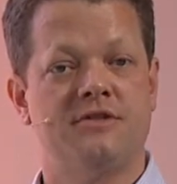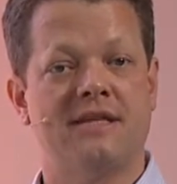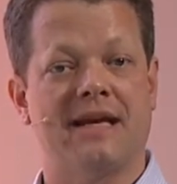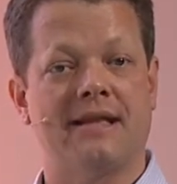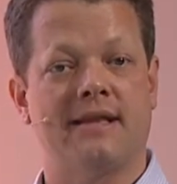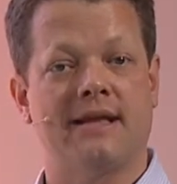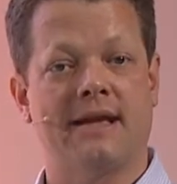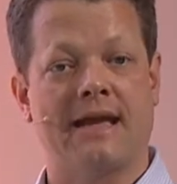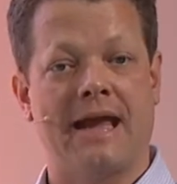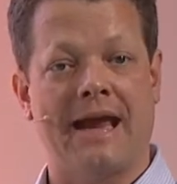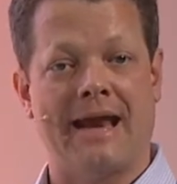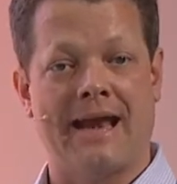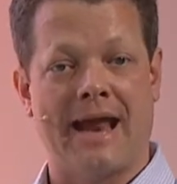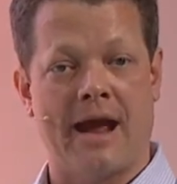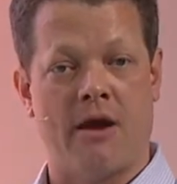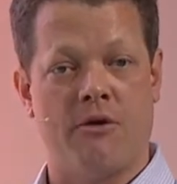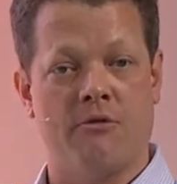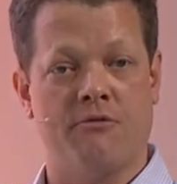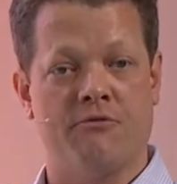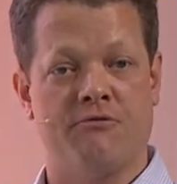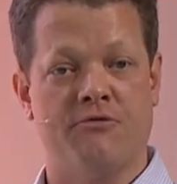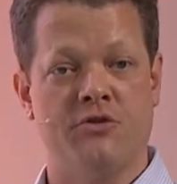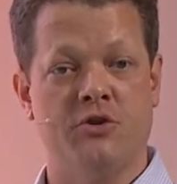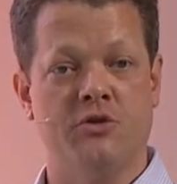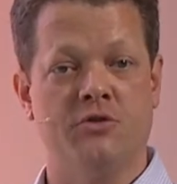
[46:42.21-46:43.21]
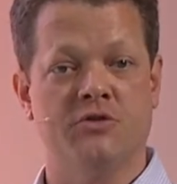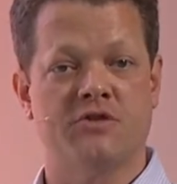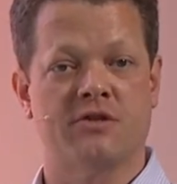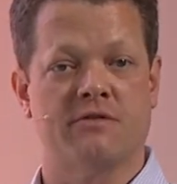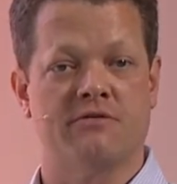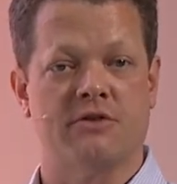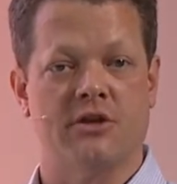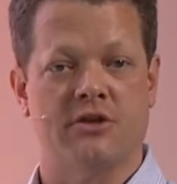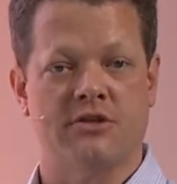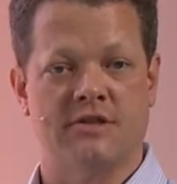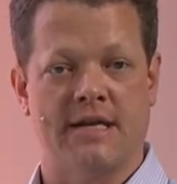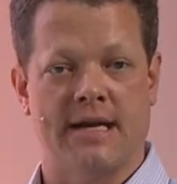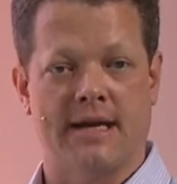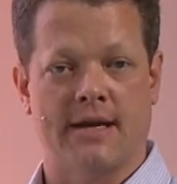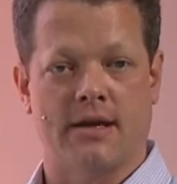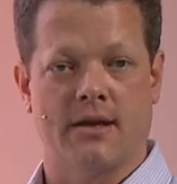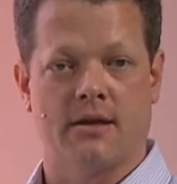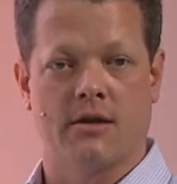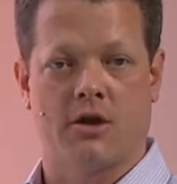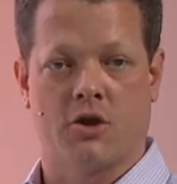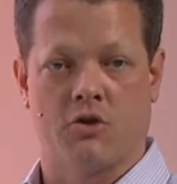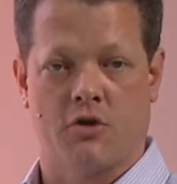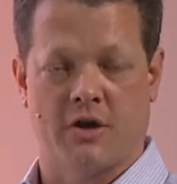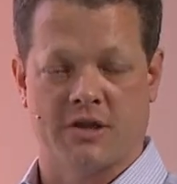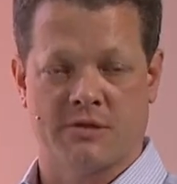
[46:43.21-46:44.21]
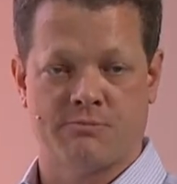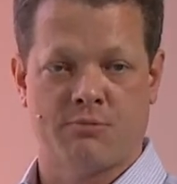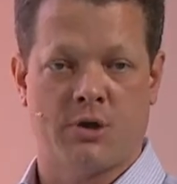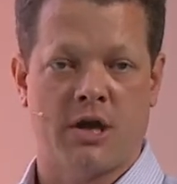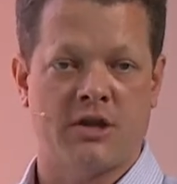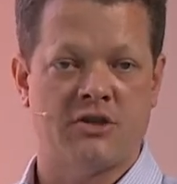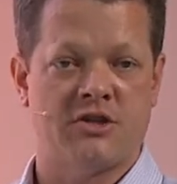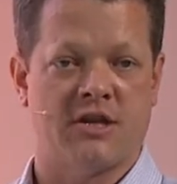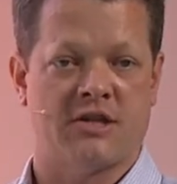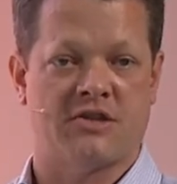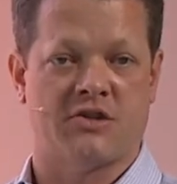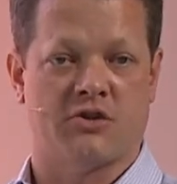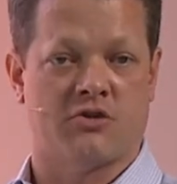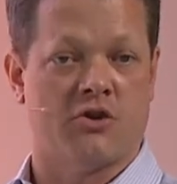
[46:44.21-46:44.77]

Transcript: delegate out views of their data across projects,